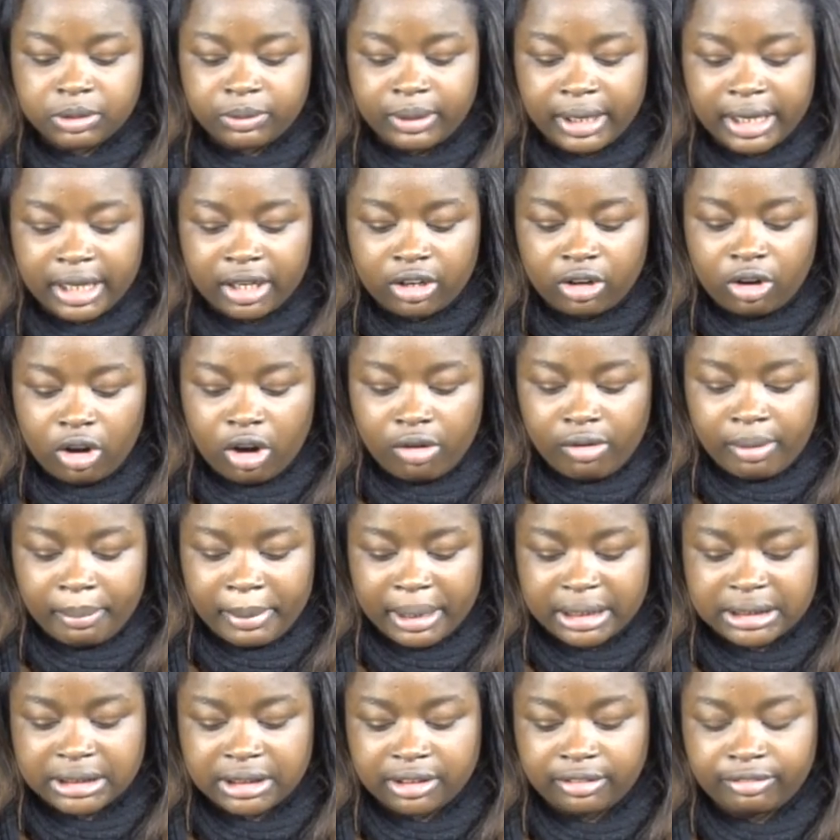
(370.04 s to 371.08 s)
to creating a horror
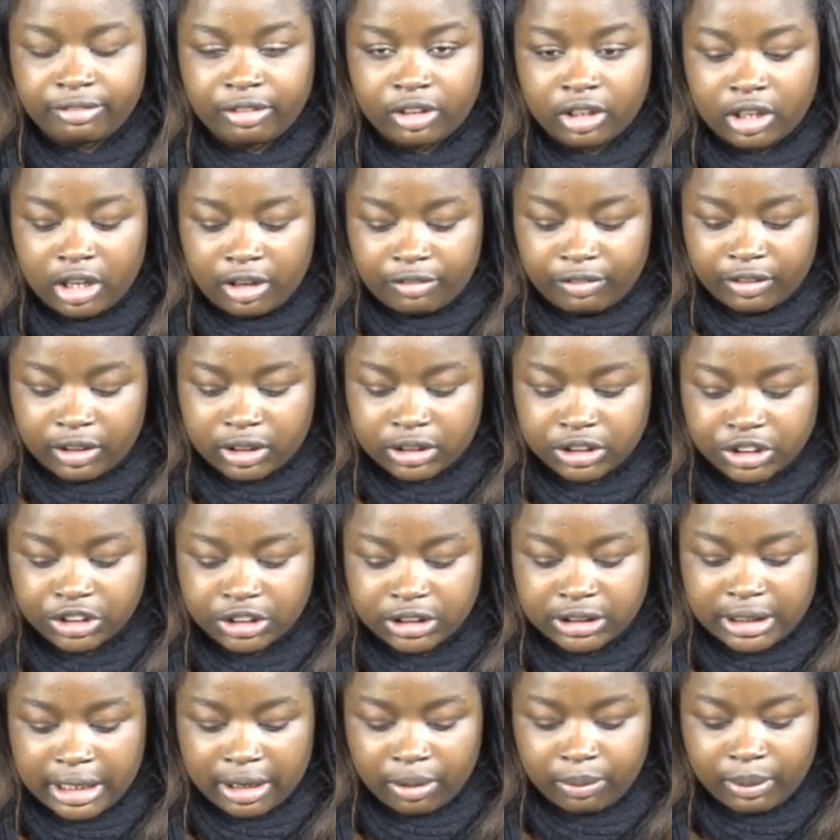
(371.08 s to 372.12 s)
magazine front cover,
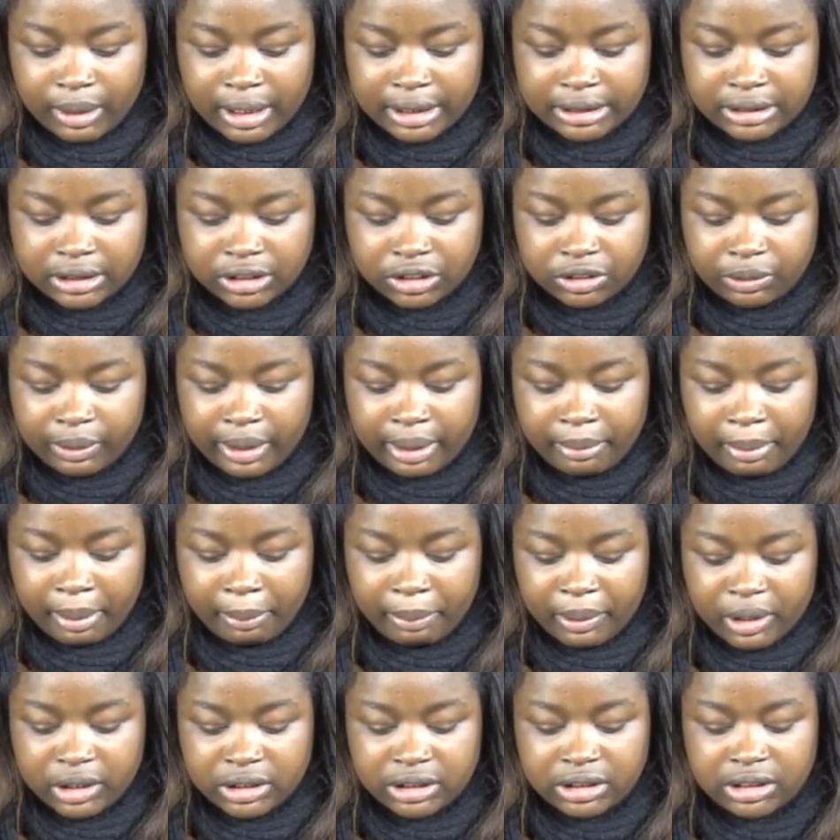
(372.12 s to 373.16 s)
just like what I did to create my
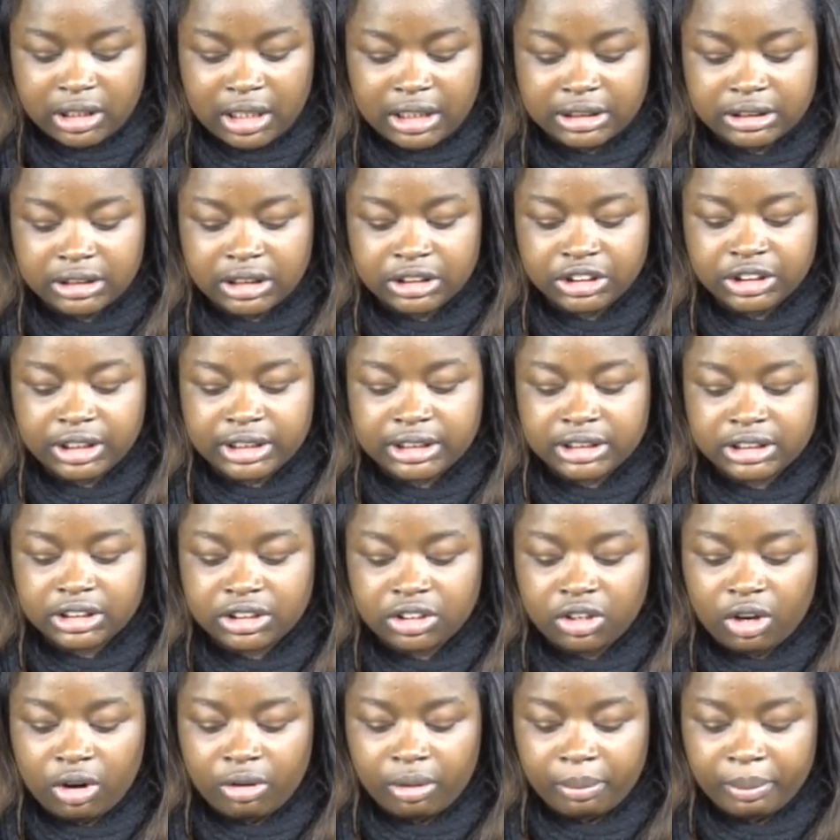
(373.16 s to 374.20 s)
poster, I searched
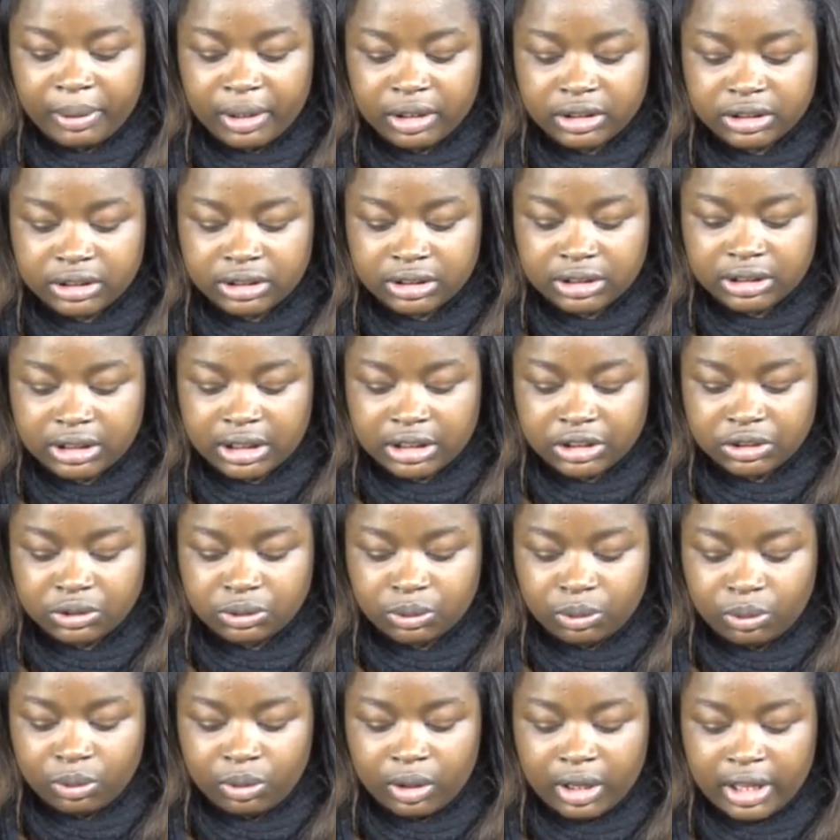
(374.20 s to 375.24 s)
existing horror posters and
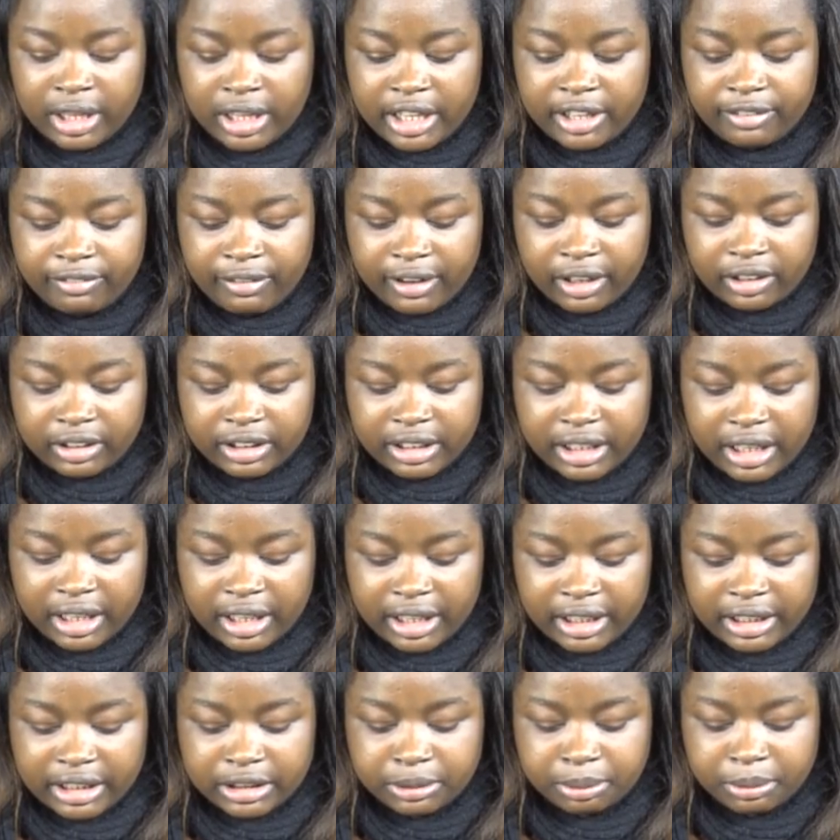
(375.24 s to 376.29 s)
saw if I could
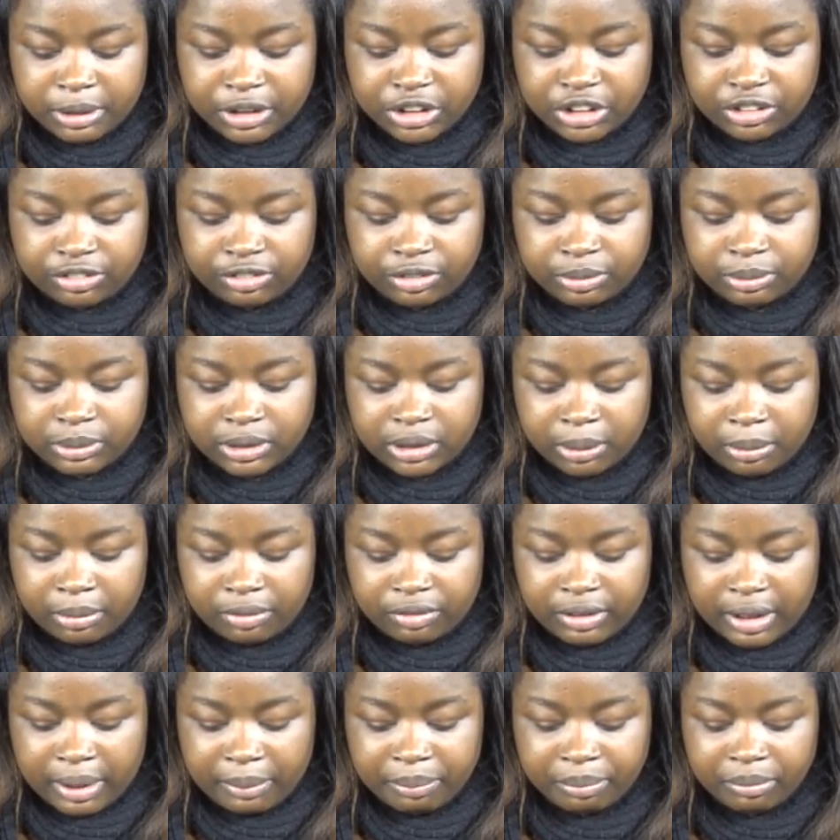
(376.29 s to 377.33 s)
get any inspiration from some
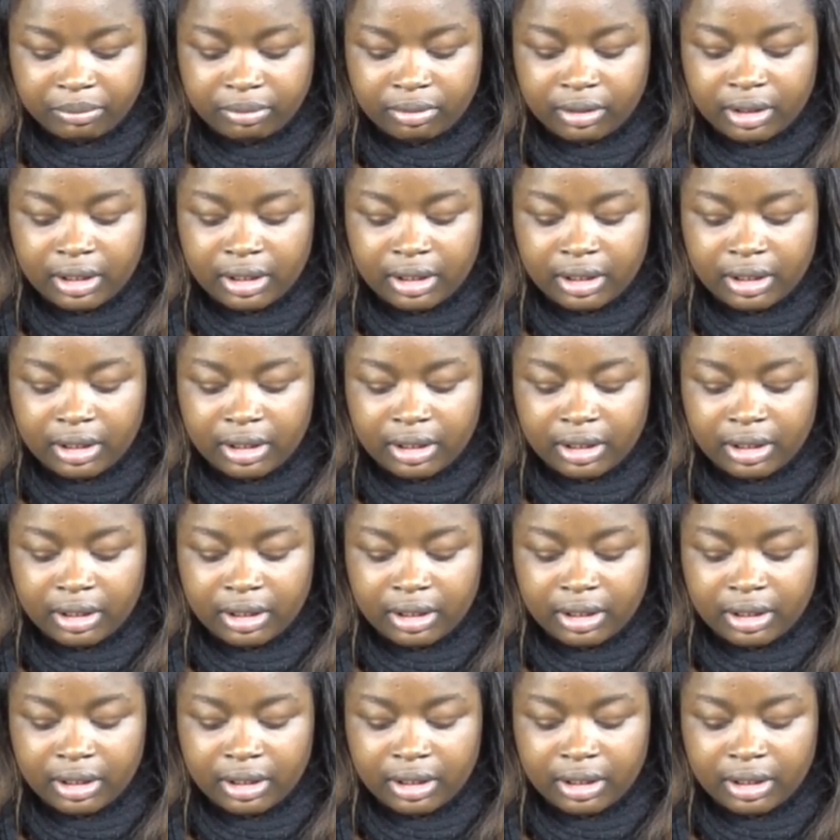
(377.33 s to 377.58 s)
of them.